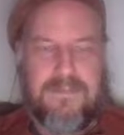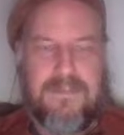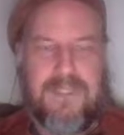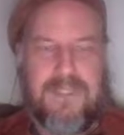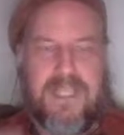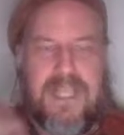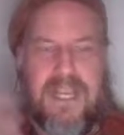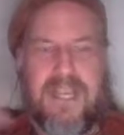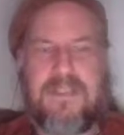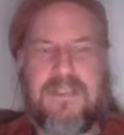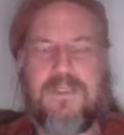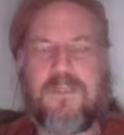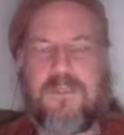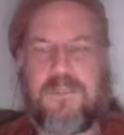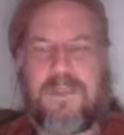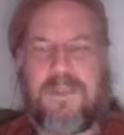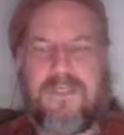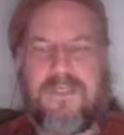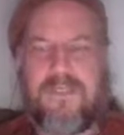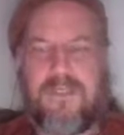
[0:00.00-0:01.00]
And there's
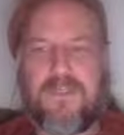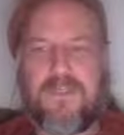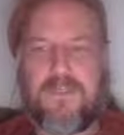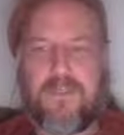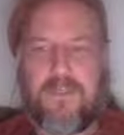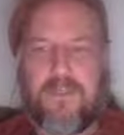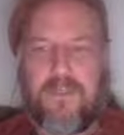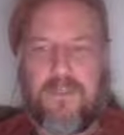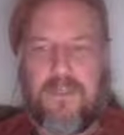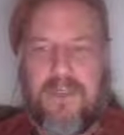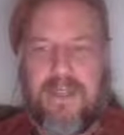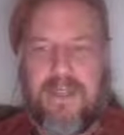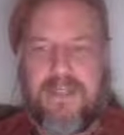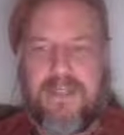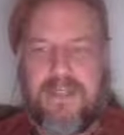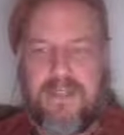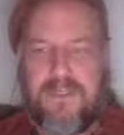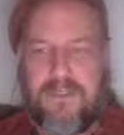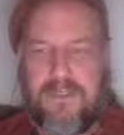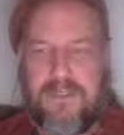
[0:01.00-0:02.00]
reasons why
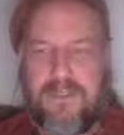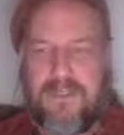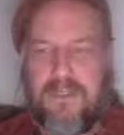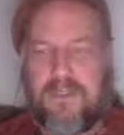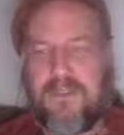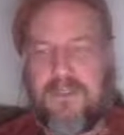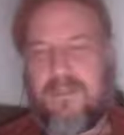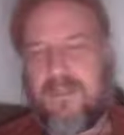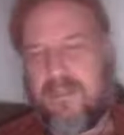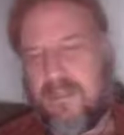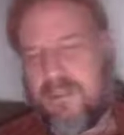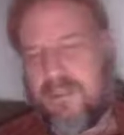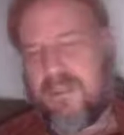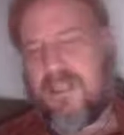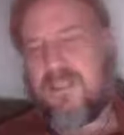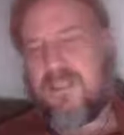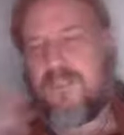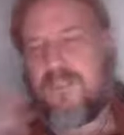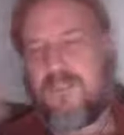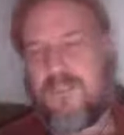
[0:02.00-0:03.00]
that's...
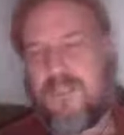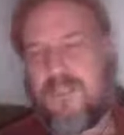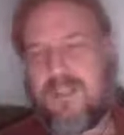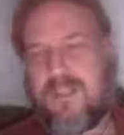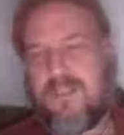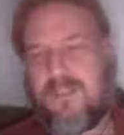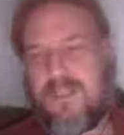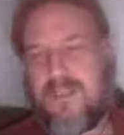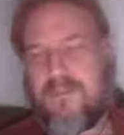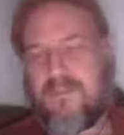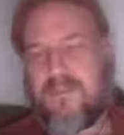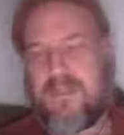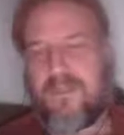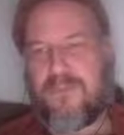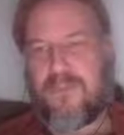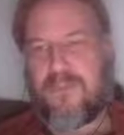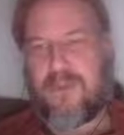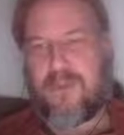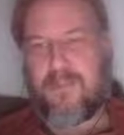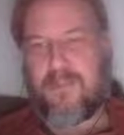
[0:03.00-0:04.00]
lots of studies have
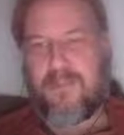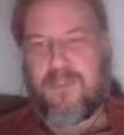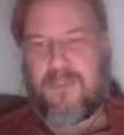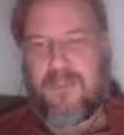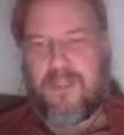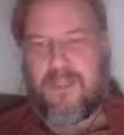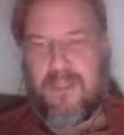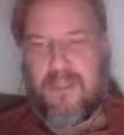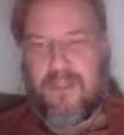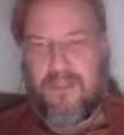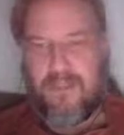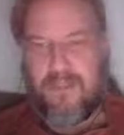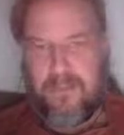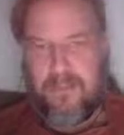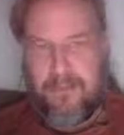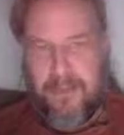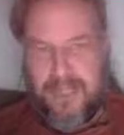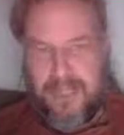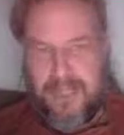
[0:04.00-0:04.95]
reaffirmed many